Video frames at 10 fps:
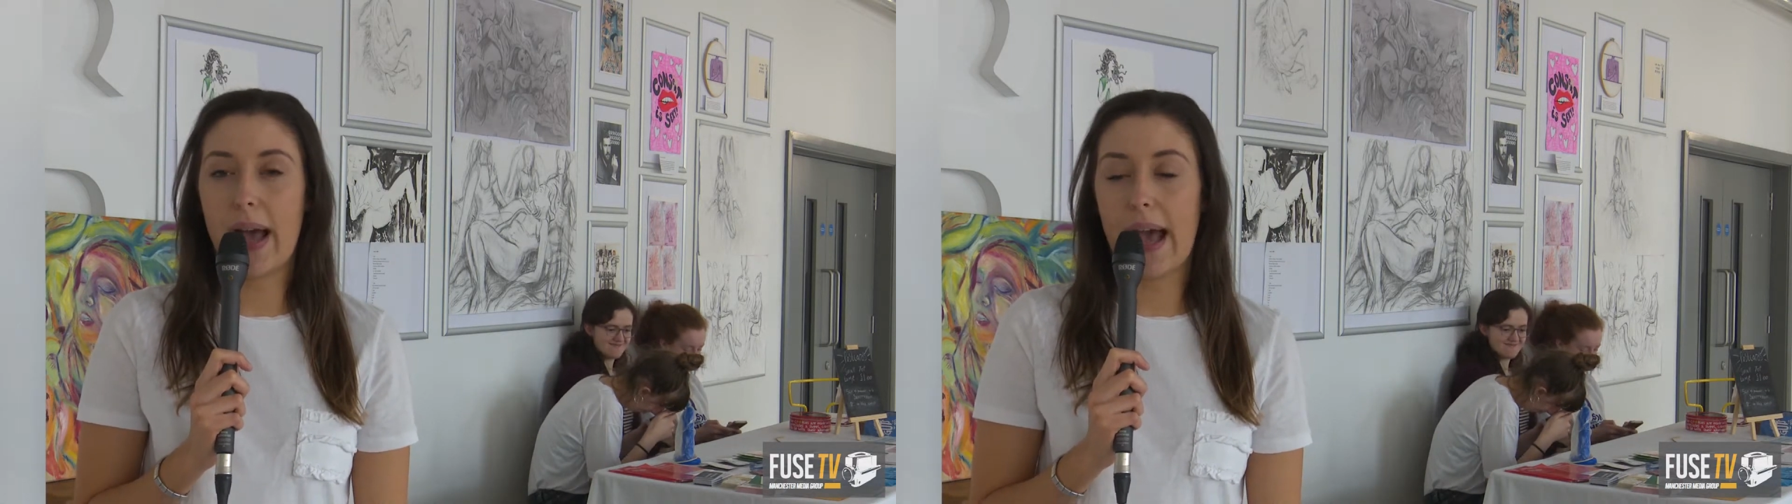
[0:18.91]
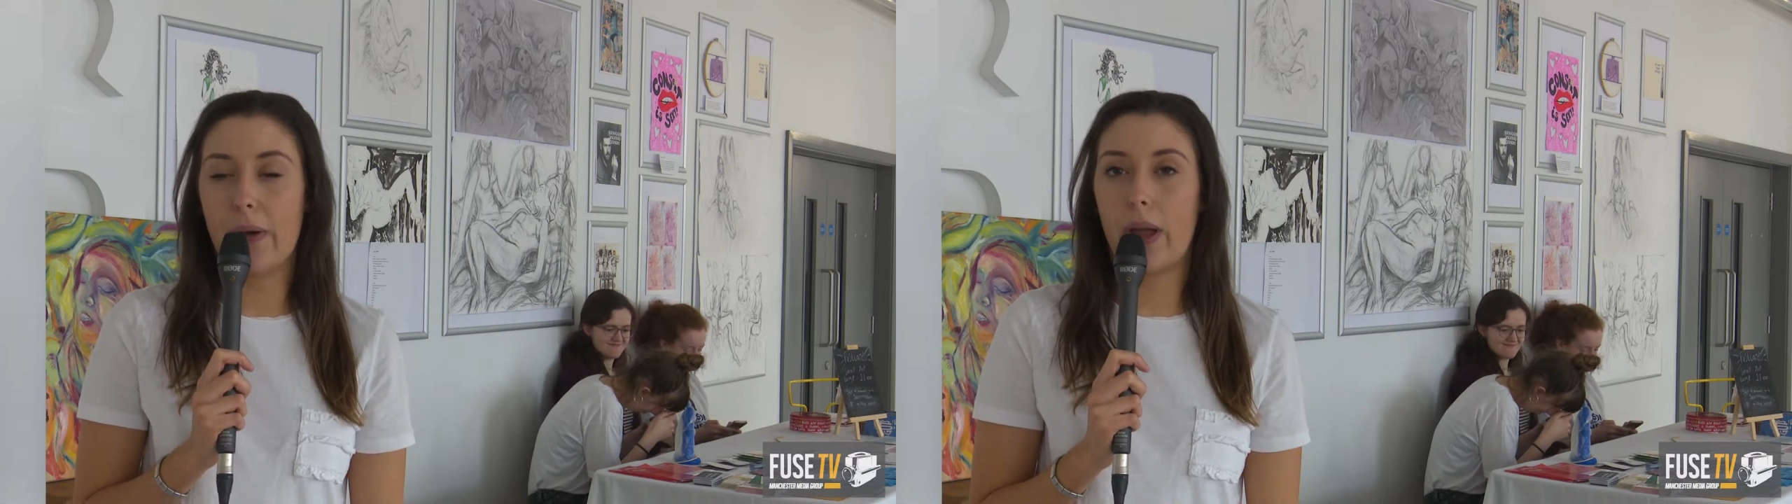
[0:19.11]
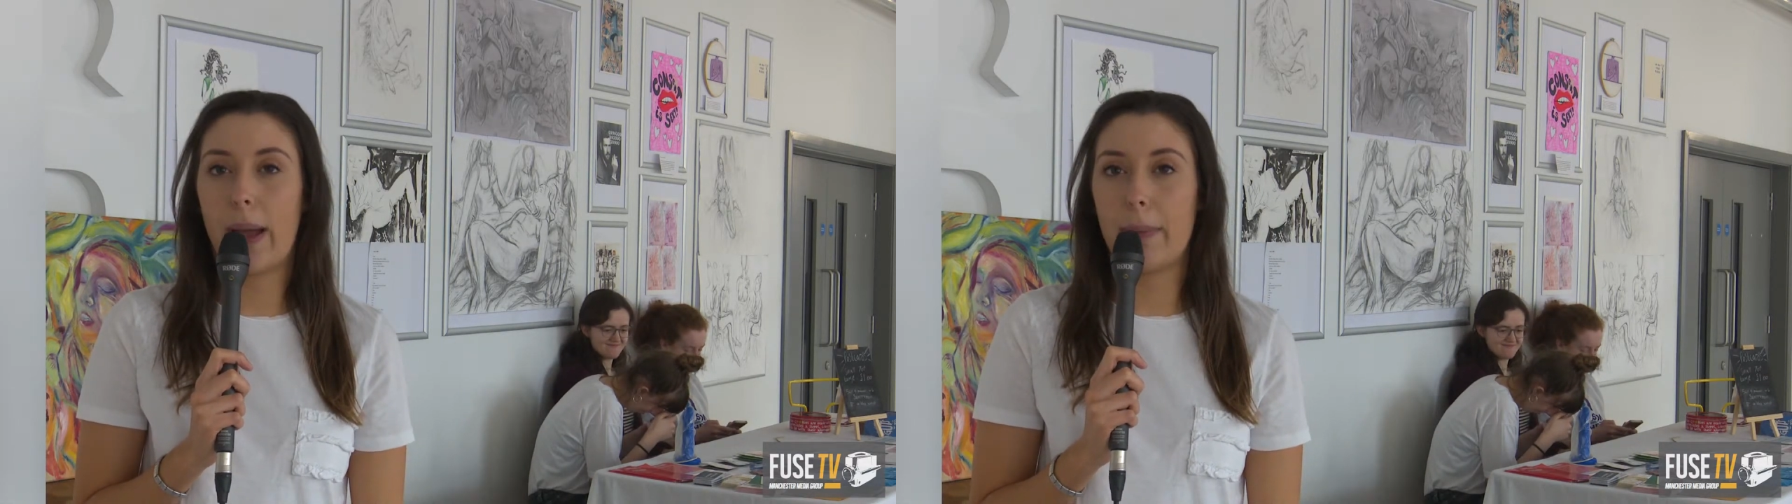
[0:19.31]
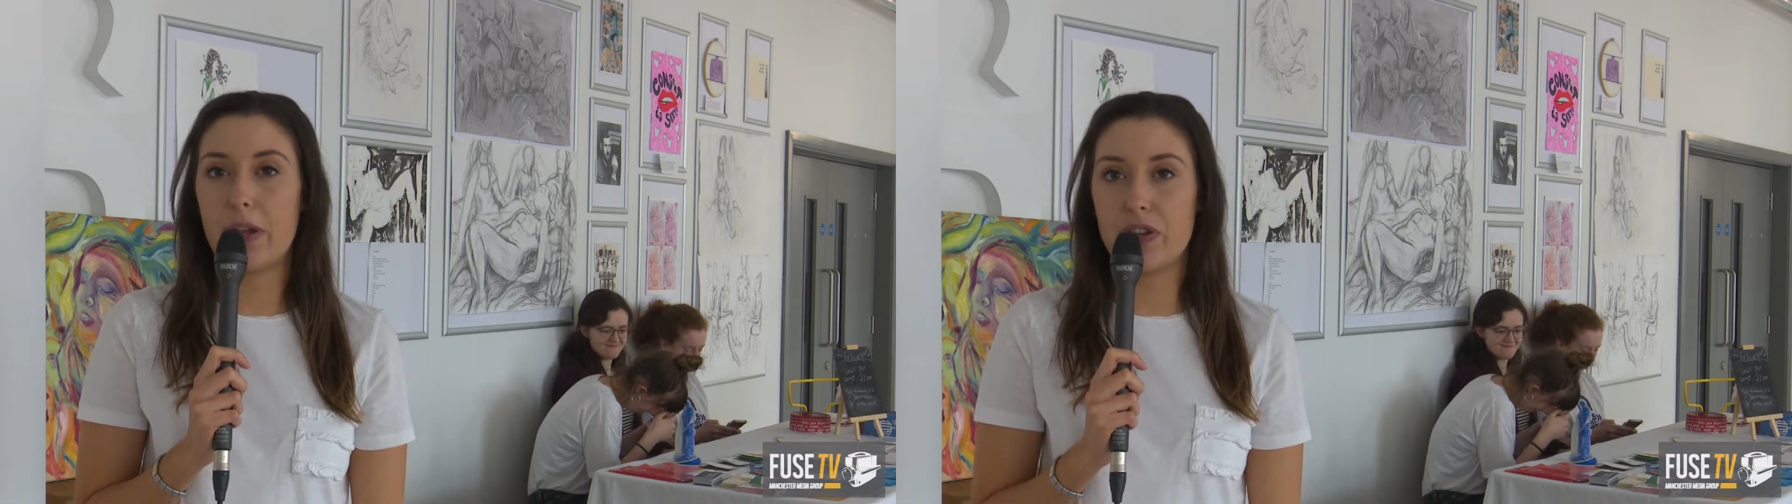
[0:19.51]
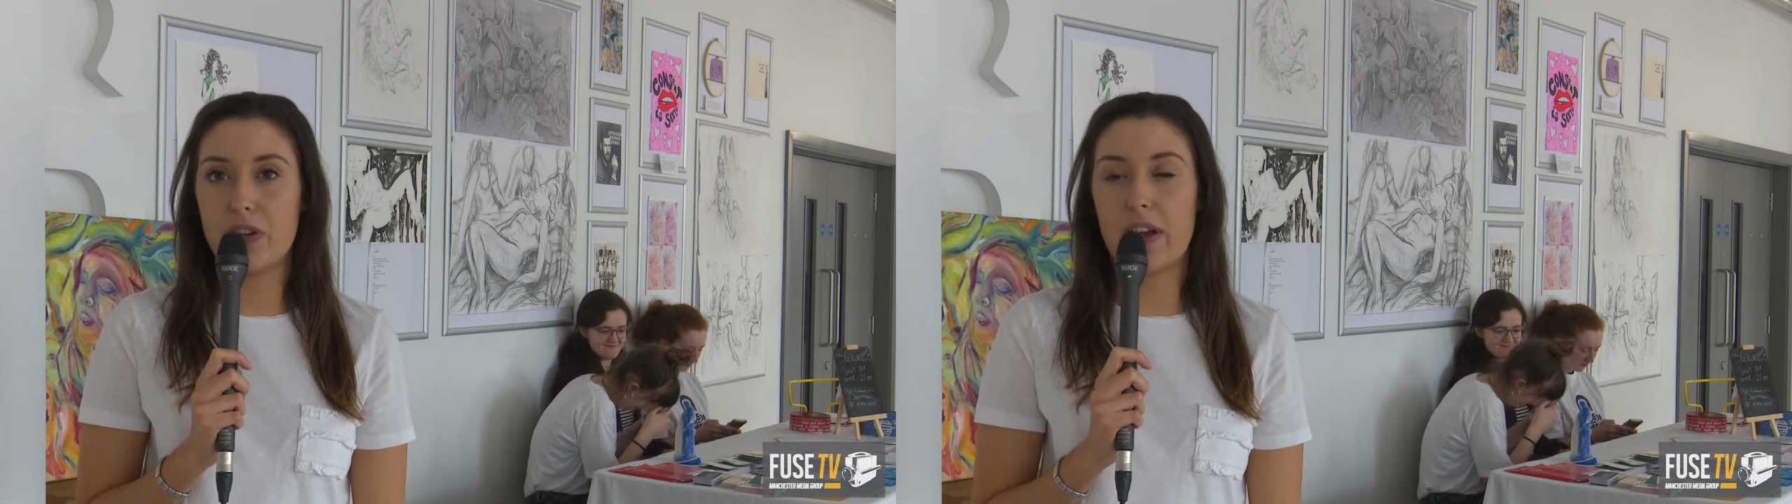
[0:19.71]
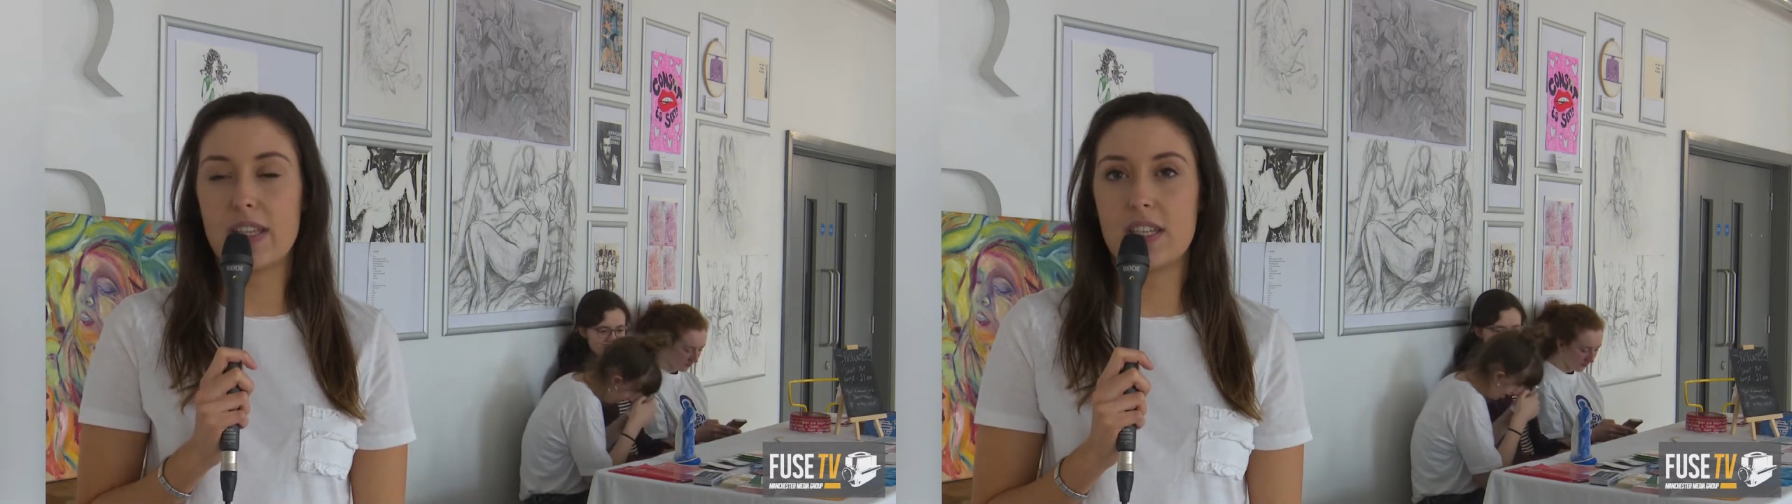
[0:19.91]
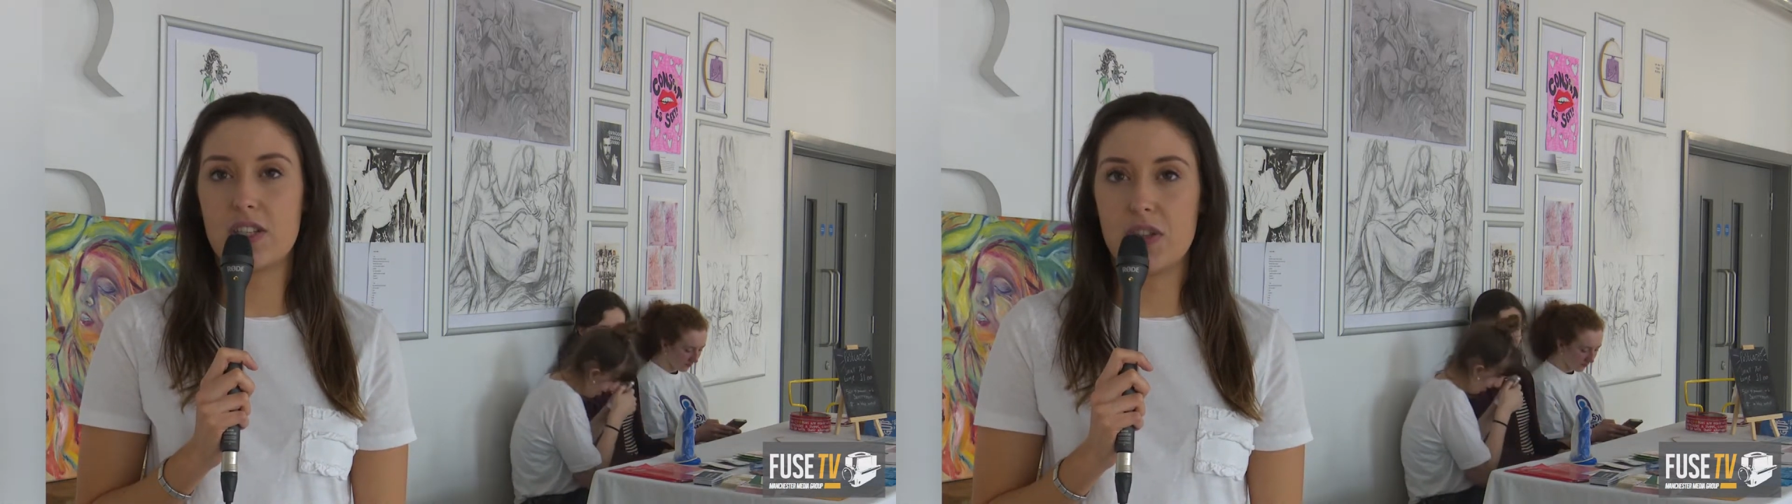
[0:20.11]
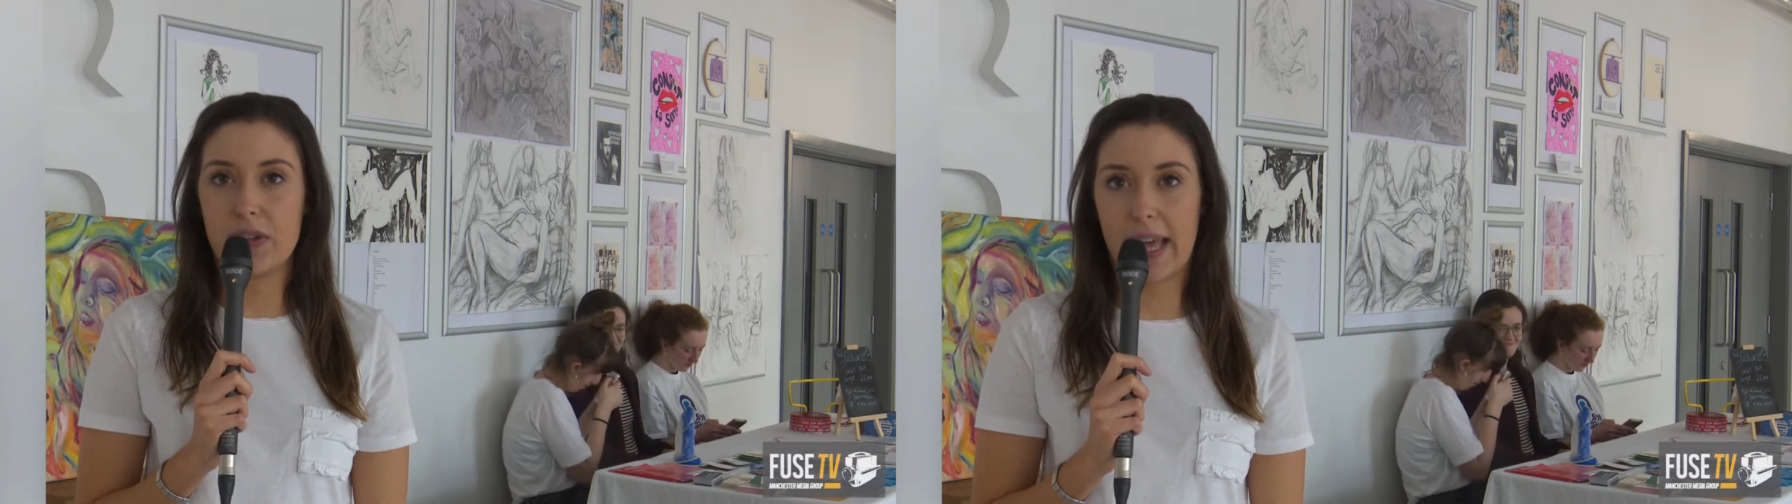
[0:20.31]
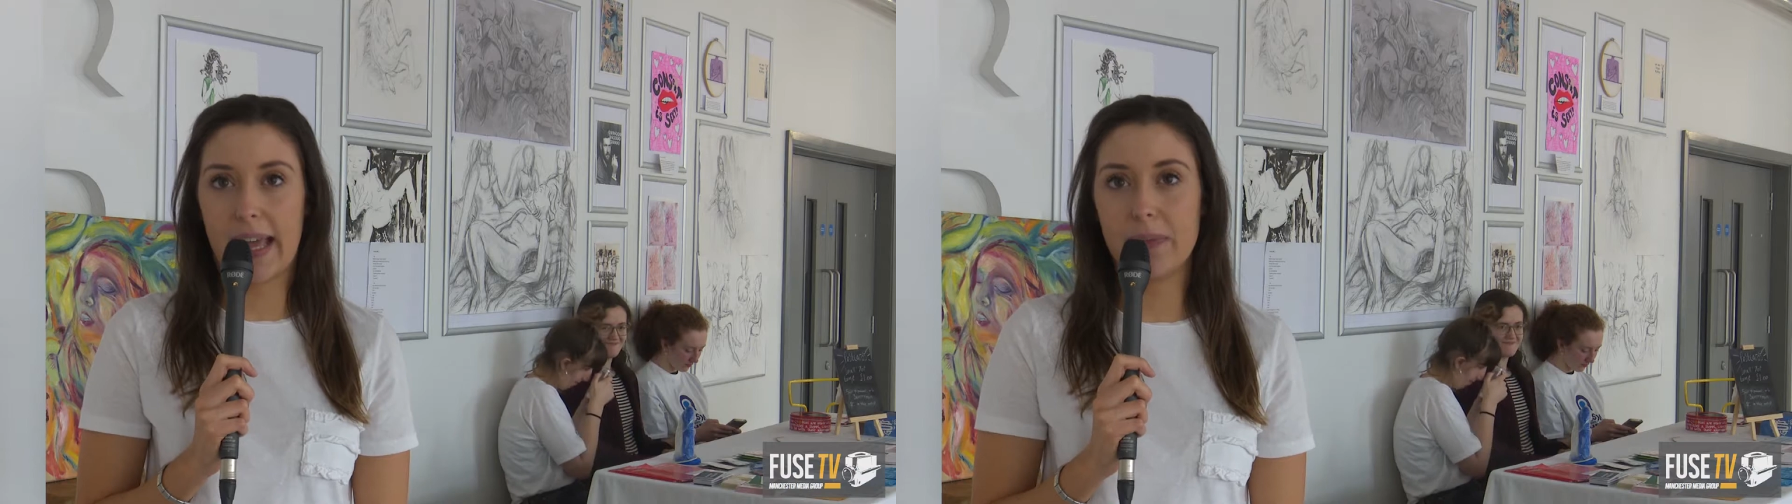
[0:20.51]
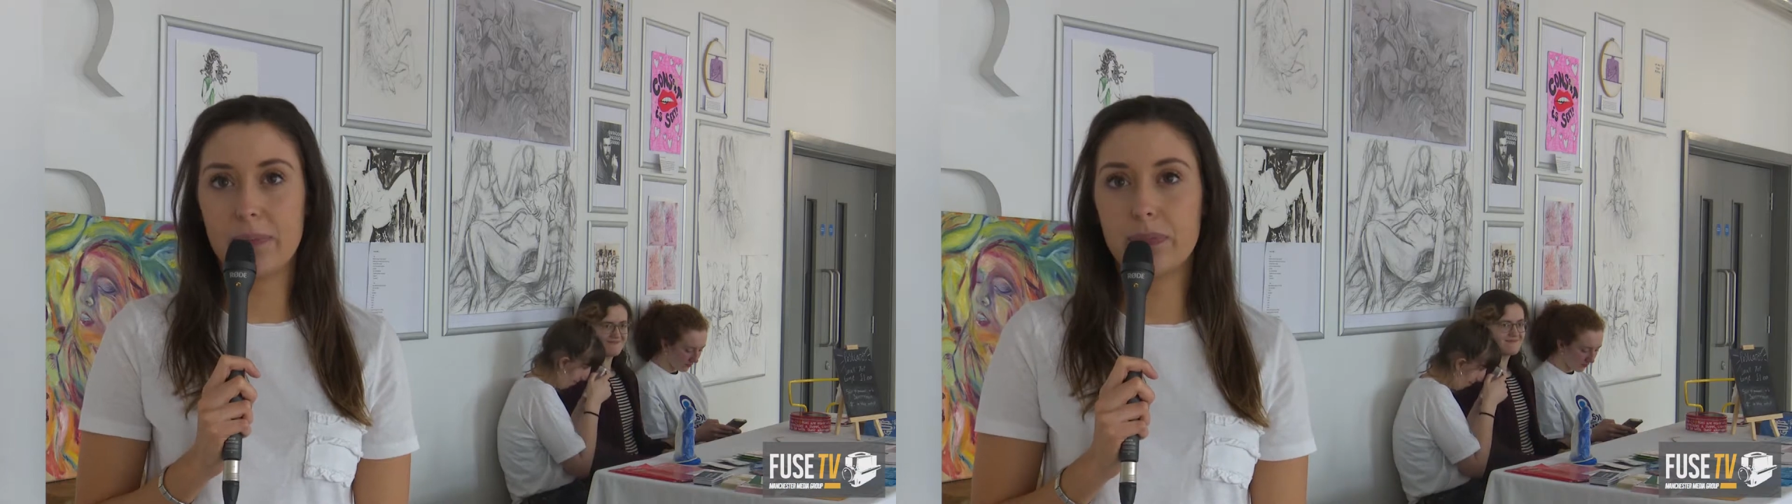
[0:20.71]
outlined by Universities UK.